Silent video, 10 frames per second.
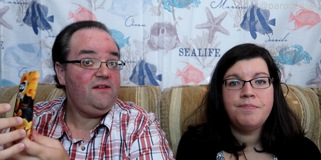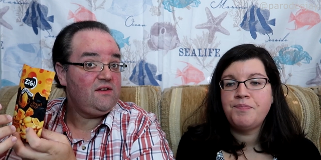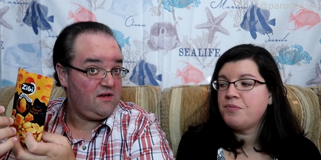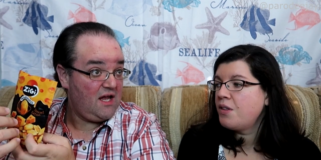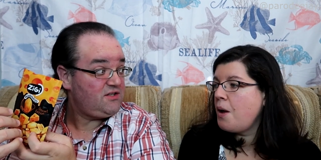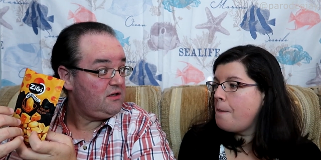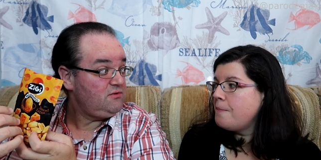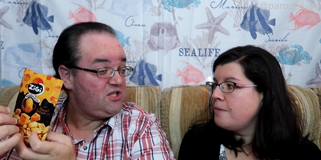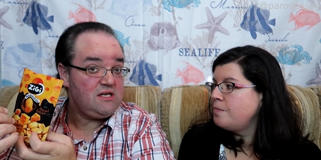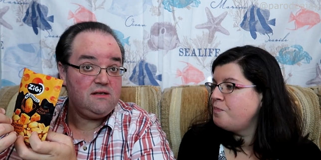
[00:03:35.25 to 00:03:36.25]
Speaker 1: This
Speaker 2: is
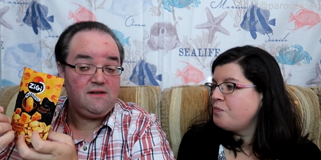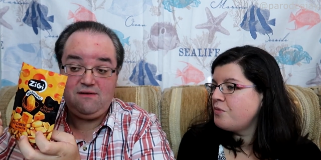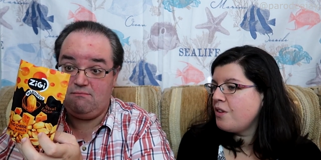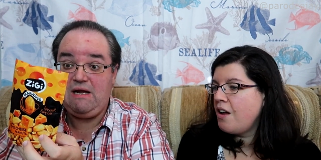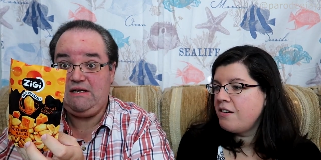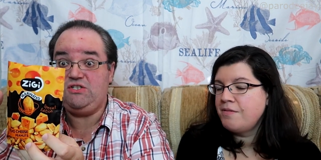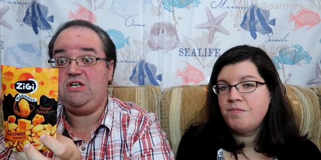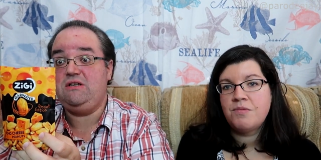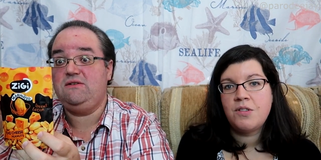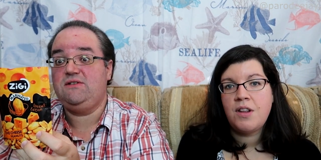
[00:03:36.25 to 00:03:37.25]
nacho cheese. This is my
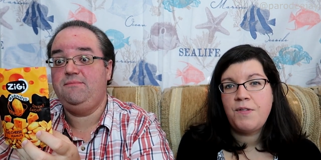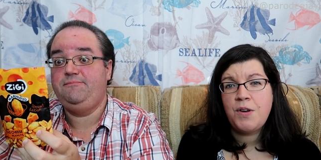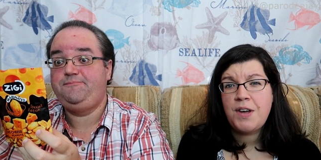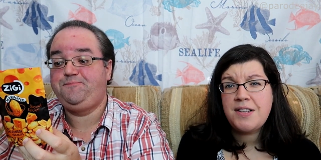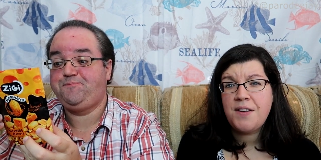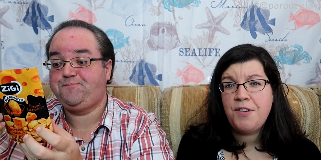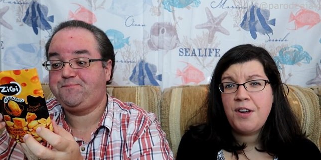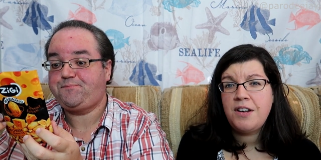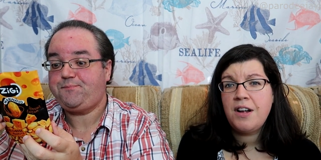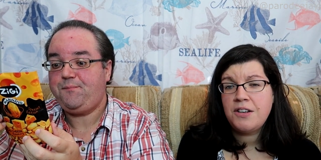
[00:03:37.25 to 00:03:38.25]
cheese. Have
Speaker 1: you guys ever
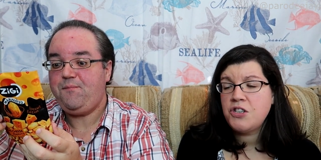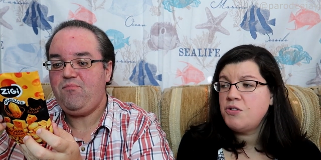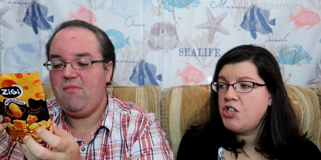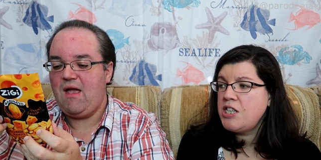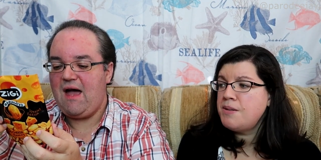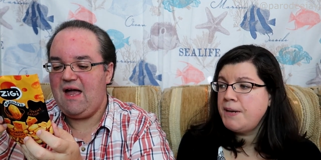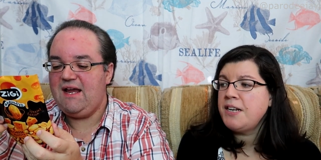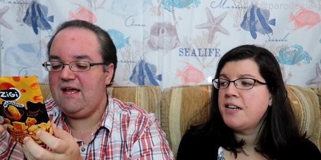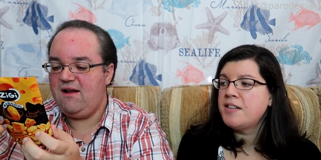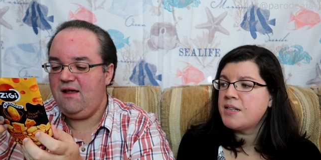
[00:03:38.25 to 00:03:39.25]
had nacho cheese
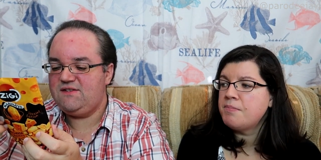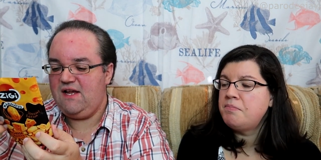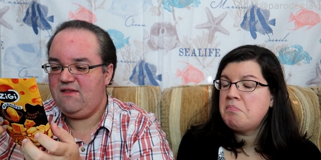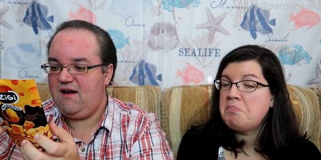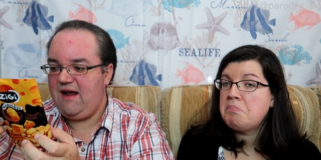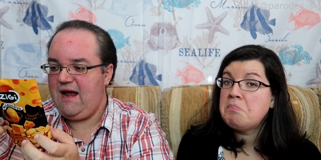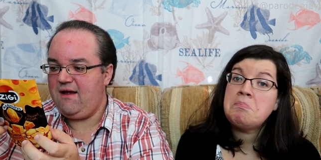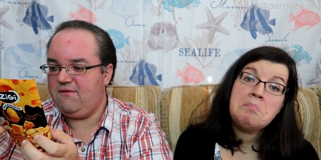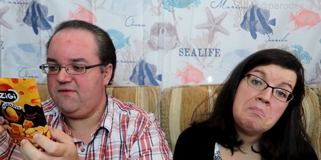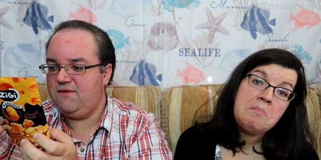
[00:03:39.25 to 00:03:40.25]
peanuts? I cannot
Speaker 2: say that I
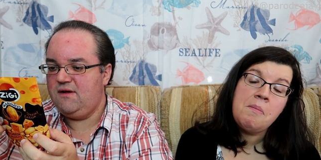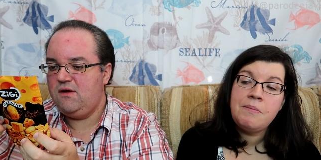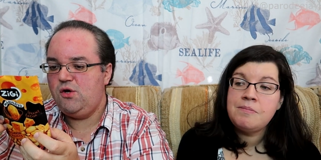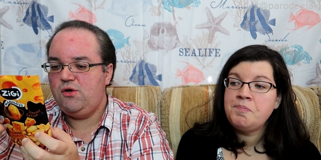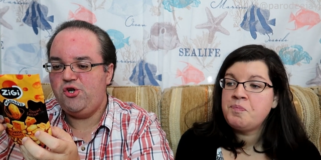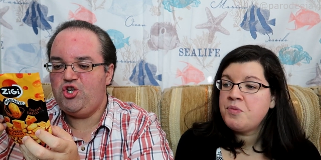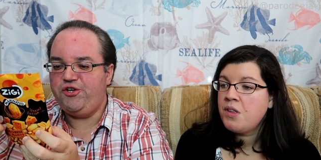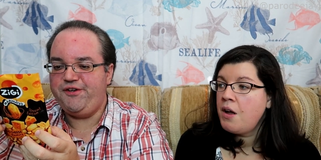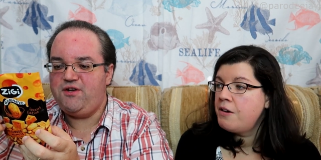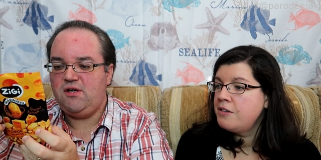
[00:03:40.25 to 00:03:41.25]
have.
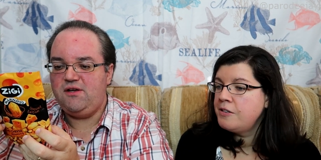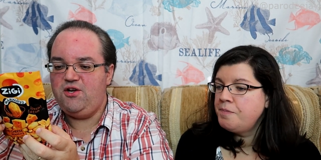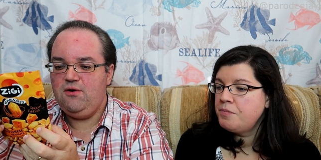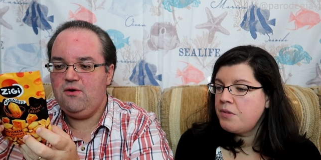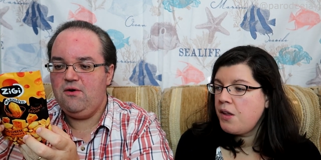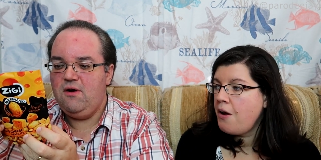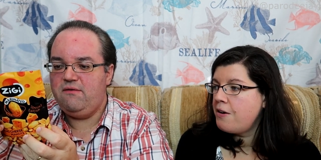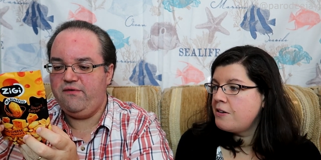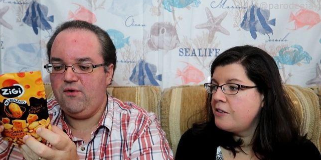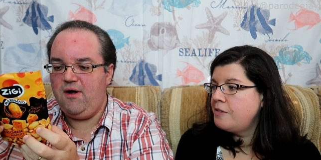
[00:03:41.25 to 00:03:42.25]
Uh, you're
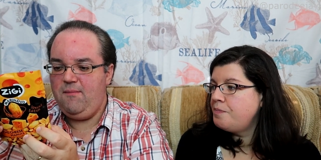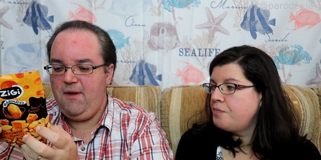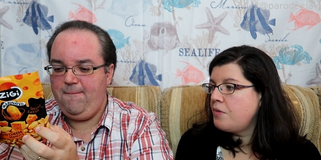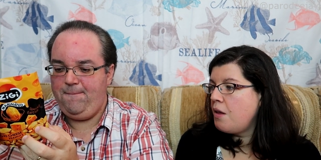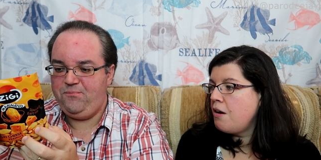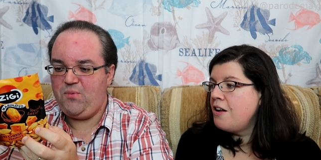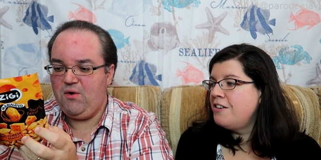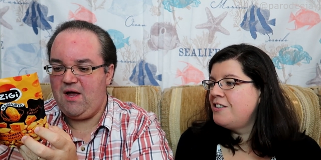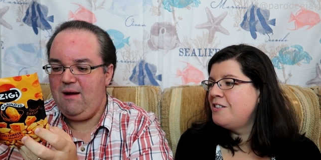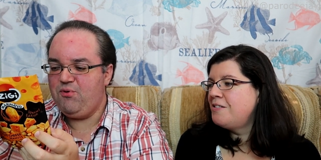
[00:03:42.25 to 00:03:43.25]
from,
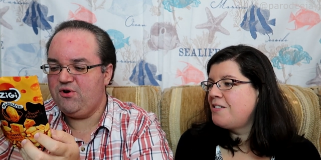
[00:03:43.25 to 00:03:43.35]
okay,